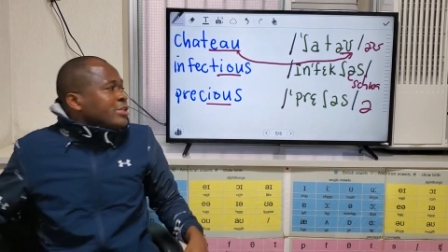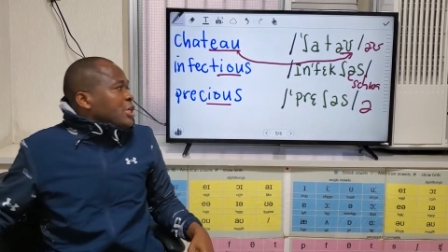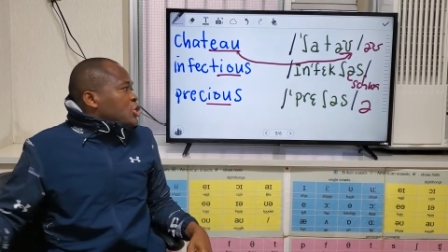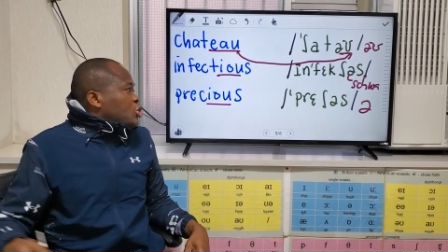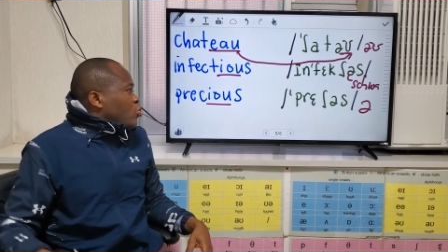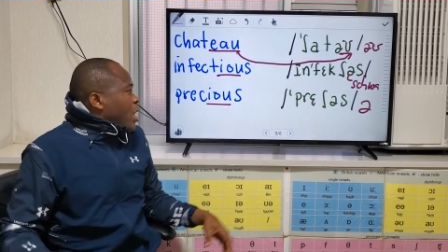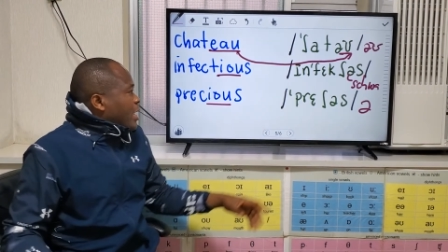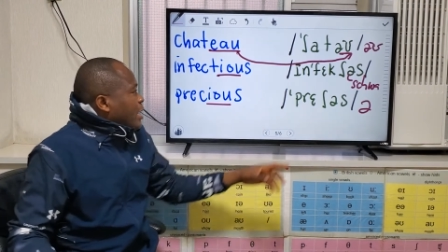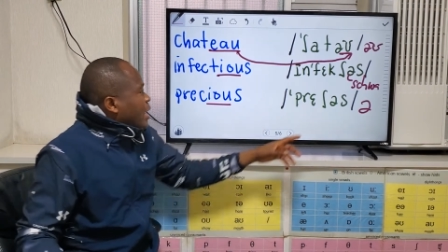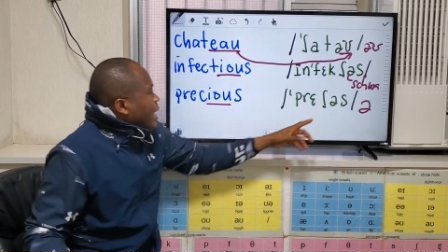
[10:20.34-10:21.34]
is a schwa.
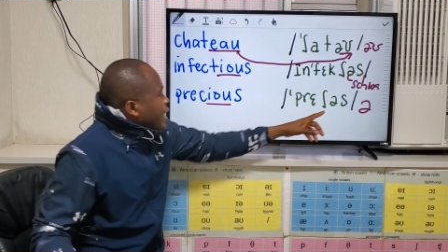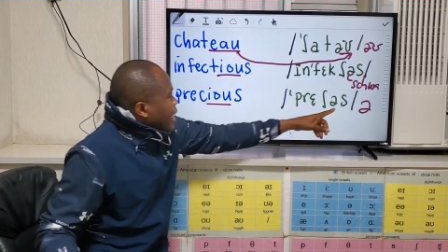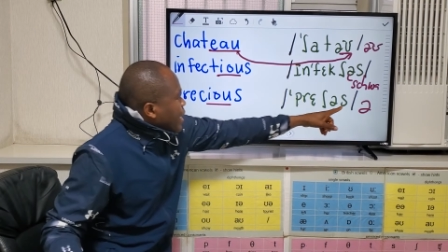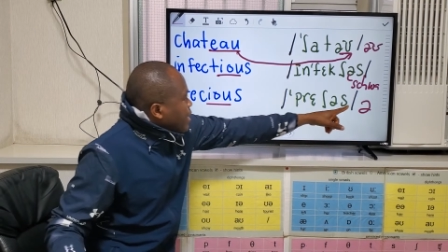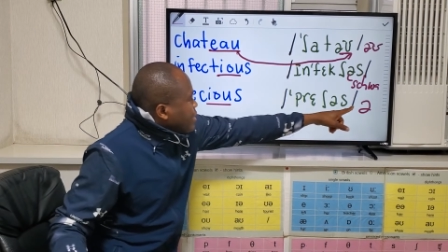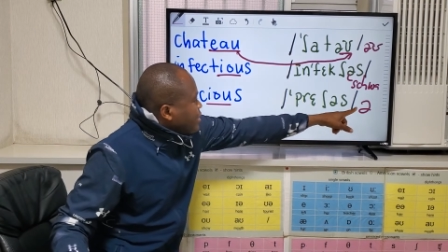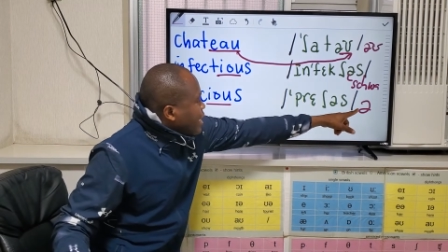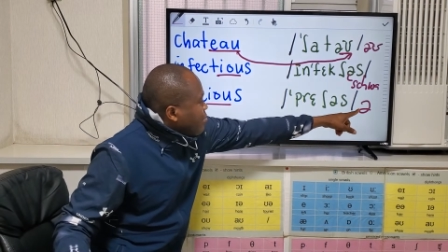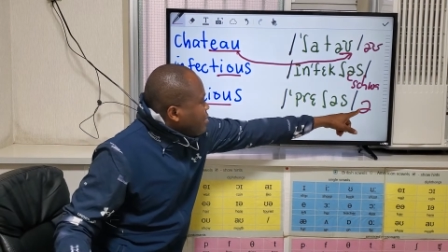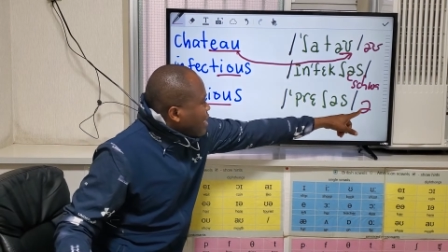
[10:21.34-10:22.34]
Again,
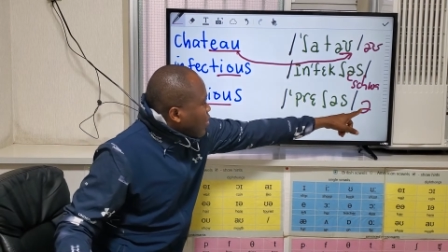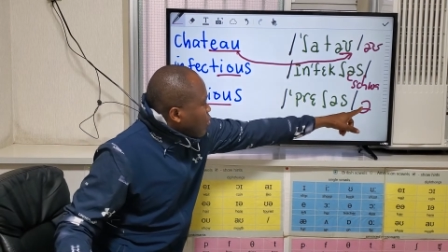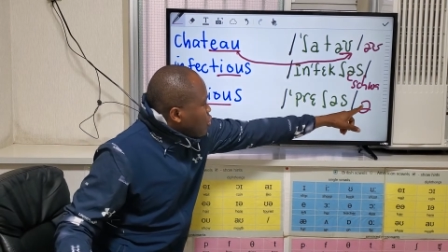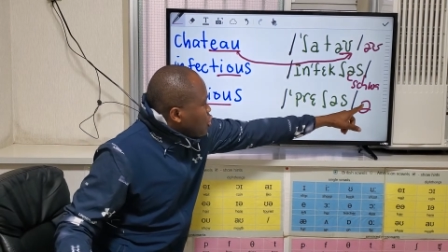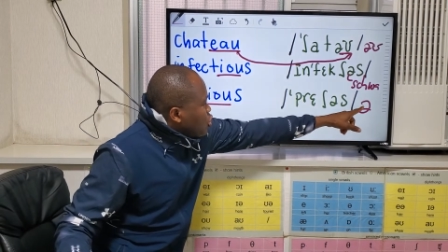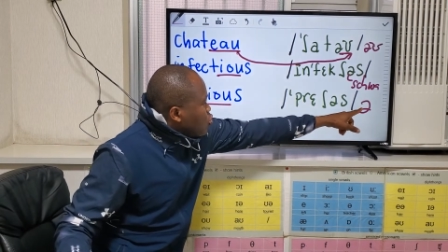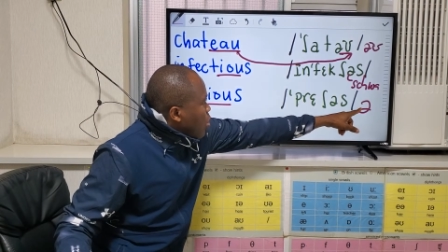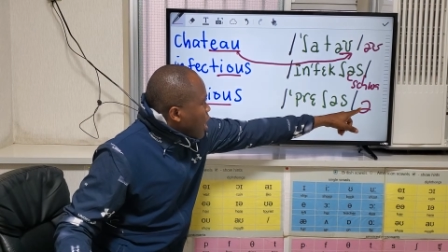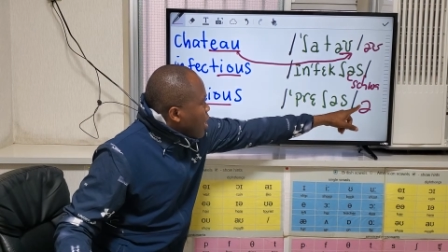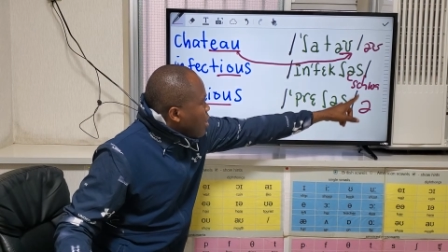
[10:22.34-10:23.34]
same sound,
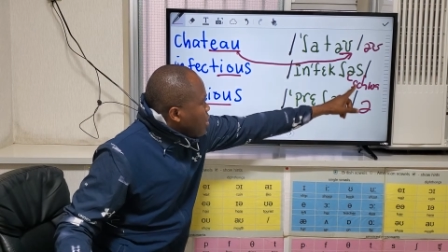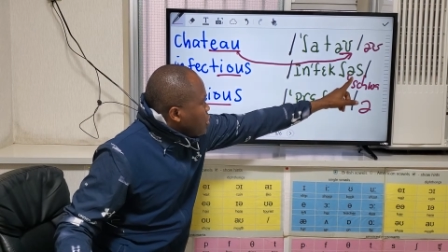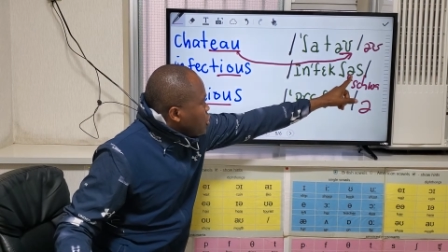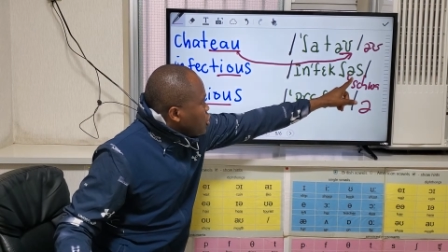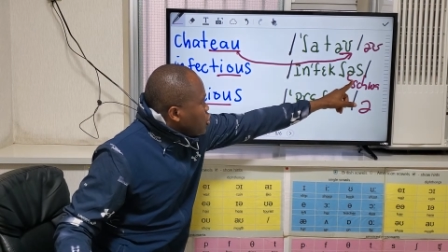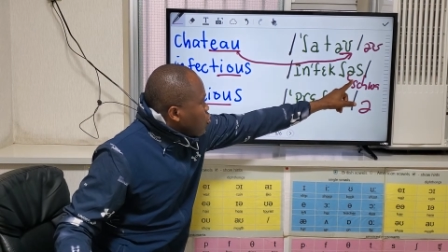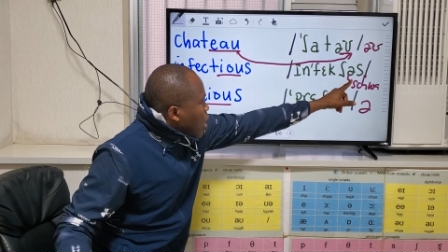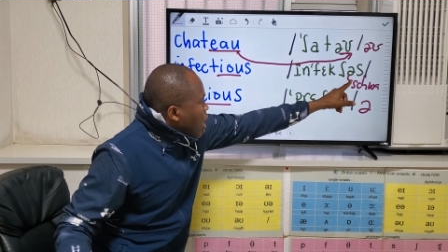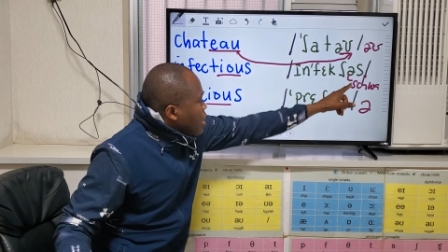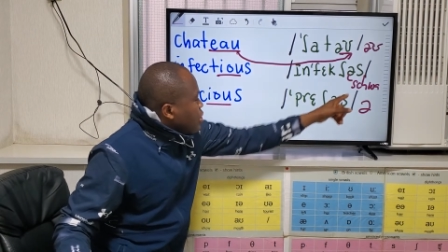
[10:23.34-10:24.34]
schwa,
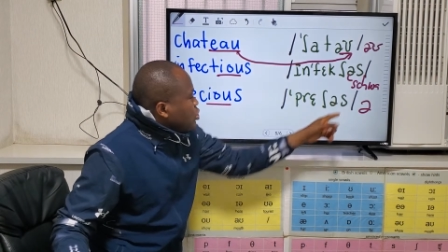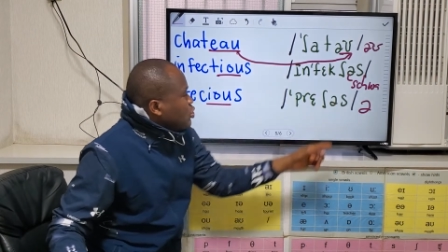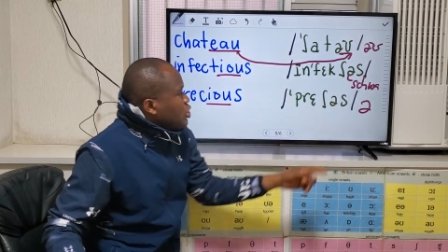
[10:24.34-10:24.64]
schwa. So